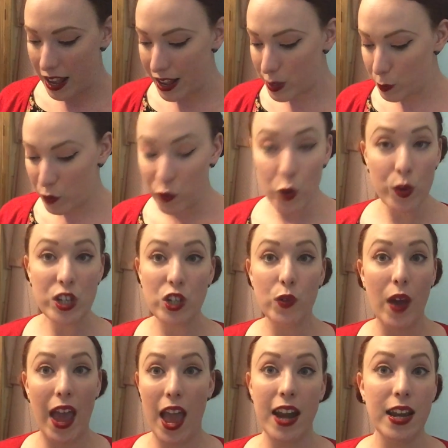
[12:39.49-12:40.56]
is before we
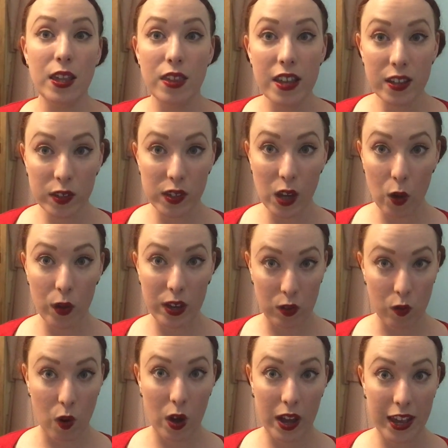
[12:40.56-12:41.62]
do anything sewing
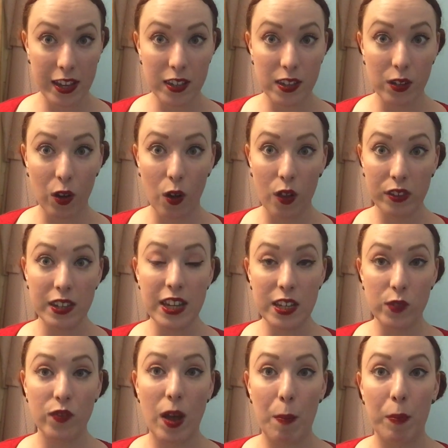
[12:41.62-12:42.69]
wise on
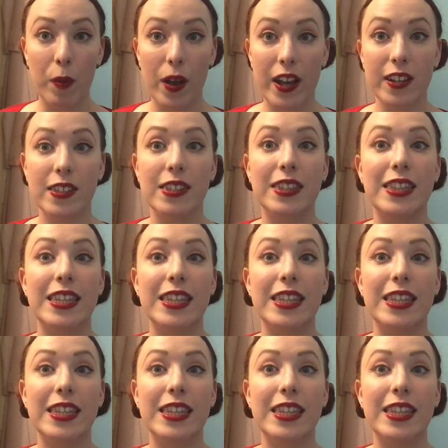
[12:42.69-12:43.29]
these fabrics,